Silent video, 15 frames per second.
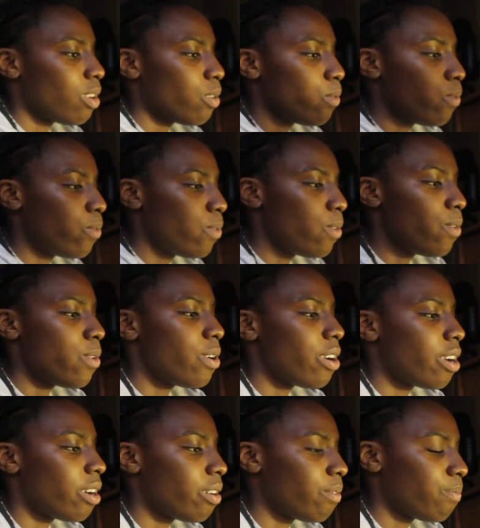for
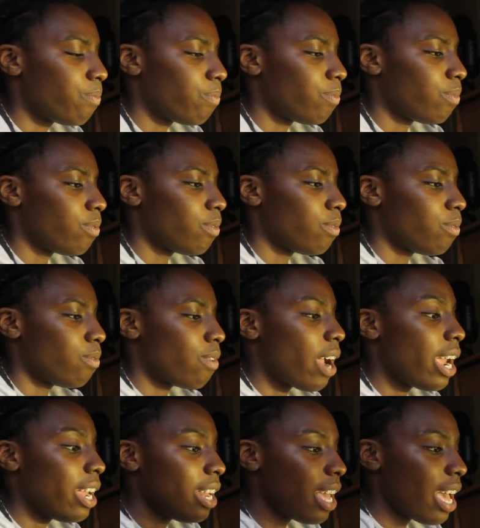
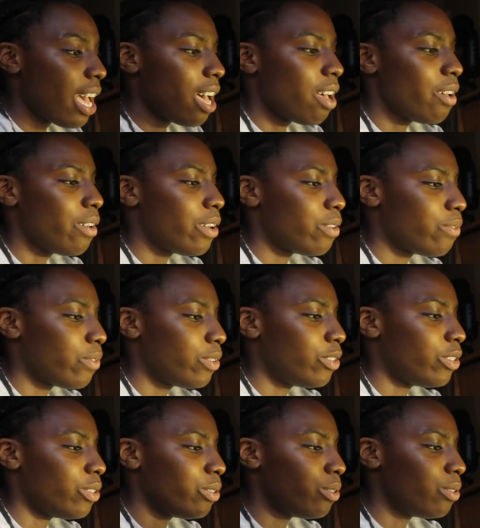right now and for
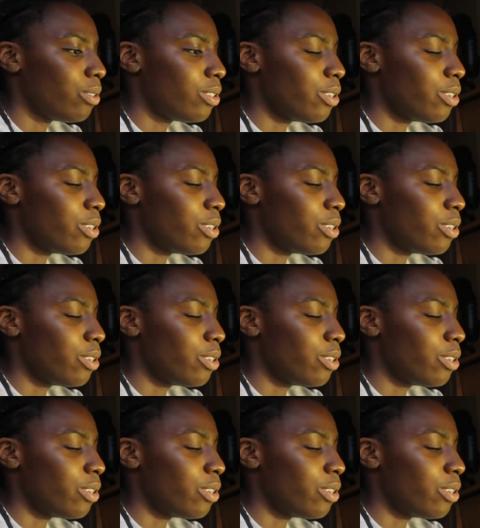June.